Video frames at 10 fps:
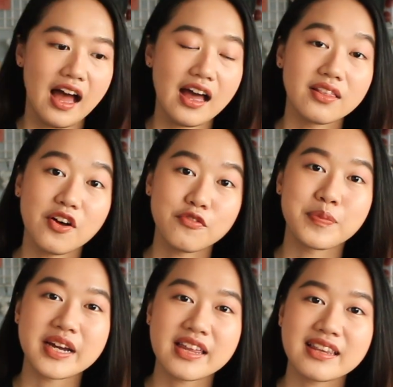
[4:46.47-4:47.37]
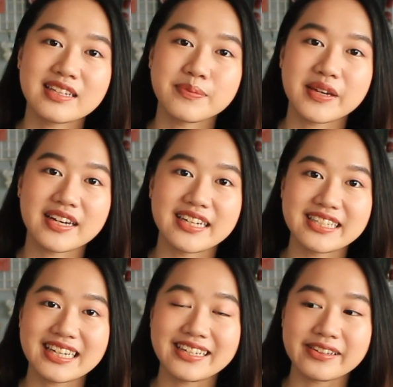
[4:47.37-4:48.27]
I love bringing this because
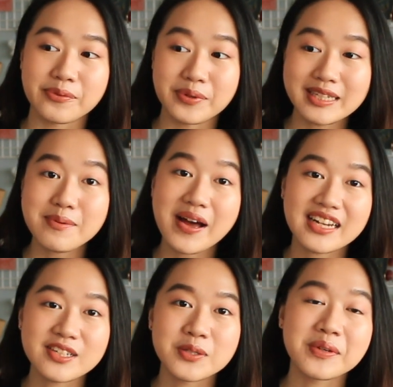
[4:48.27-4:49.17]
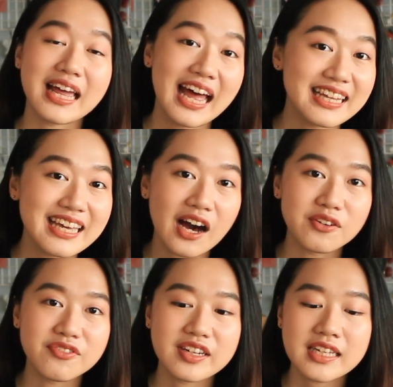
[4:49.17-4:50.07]
it really matches with any
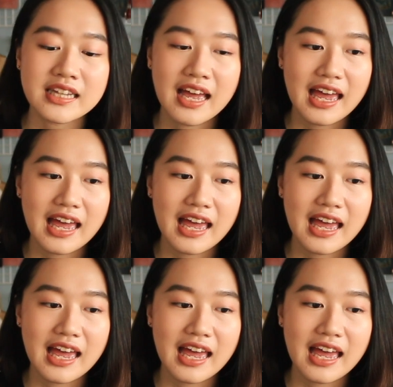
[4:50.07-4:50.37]
outfit.